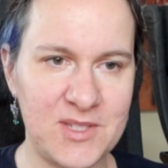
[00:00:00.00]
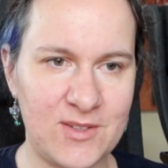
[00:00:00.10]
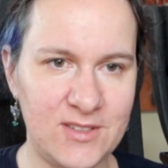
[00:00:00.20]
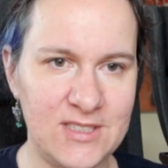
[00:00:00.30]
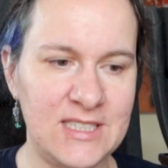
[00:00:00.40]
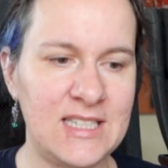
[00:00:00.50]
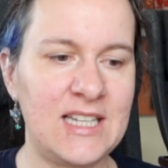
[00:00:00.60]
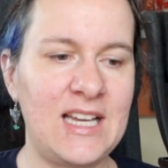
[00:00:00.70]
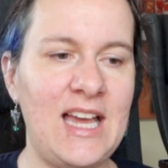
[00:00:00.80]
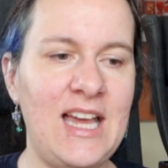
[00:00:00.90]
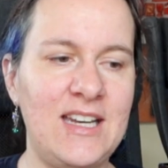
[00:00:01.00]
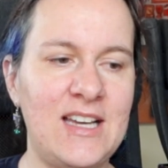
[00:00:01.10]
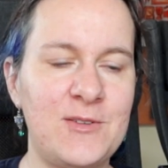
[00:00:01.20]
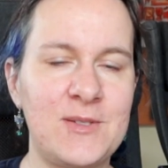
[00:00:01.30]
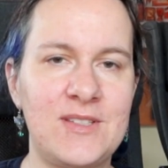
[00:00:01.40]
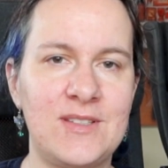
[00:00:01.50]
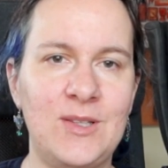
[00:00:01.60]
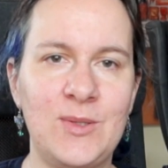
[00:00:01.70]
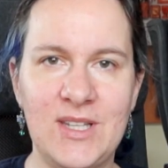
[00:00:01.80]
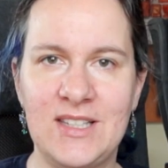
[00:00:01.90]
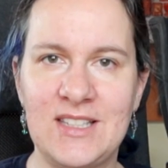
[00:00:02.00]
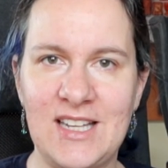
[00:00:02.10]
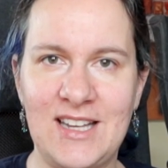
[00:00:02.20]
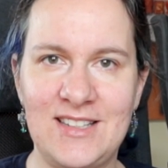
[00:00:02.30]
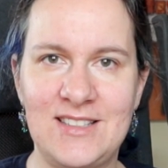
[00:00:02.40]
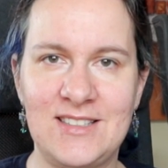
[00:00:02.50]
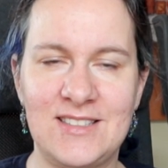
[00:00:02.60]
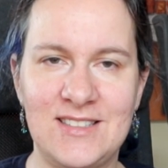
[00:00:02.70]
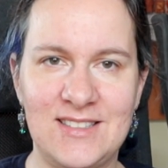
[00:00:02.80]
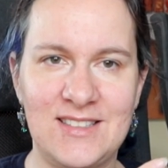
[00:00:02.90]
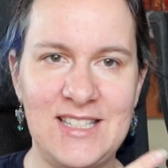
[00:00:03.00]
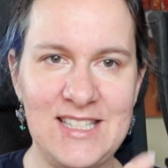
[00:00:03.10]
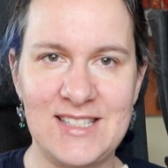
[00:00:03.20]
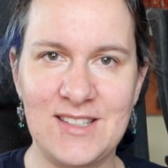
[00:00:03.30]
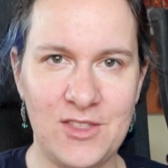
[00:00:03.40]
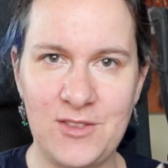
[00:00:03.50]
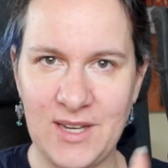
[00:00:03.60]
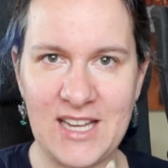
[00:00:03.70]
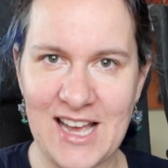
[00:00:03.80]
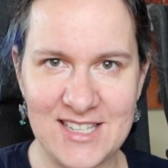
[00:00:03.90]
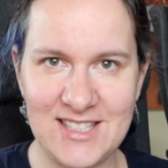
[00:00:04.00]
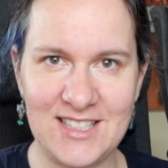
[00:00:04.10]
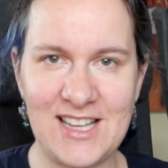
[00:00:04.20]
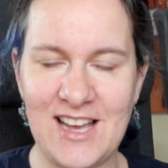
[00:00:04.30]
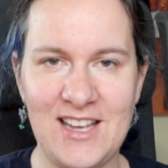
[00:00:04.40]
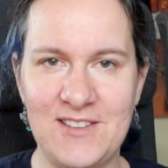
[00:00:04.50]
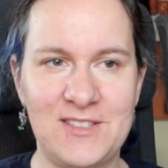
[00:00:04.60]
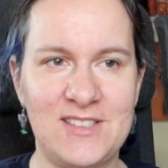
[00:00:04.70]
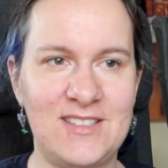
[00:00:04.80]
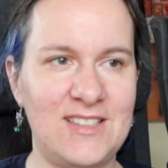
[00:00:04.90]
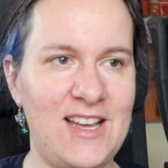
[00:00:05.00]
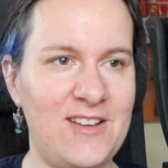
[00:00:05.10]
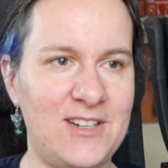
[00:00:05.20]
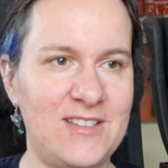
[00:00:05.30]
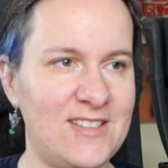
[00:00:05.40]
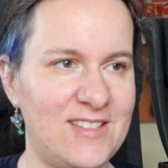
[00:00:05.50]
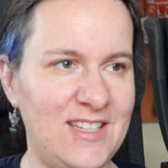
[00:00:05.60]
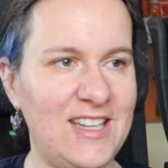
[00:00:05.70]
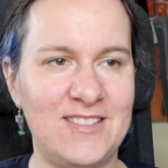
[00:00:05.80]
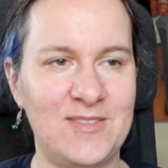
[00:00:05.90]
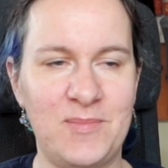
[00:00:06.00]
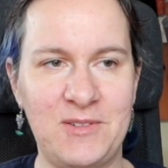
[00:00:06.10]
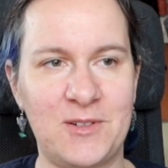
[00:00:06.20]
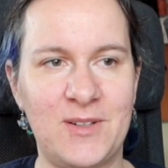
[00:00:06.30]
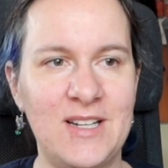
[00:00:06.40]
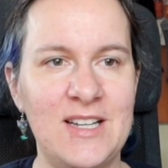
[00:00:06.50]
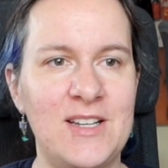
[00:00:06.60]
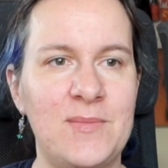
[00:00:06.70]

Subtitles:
Scott, and I was looking at these three guys that I haven't ever seen before,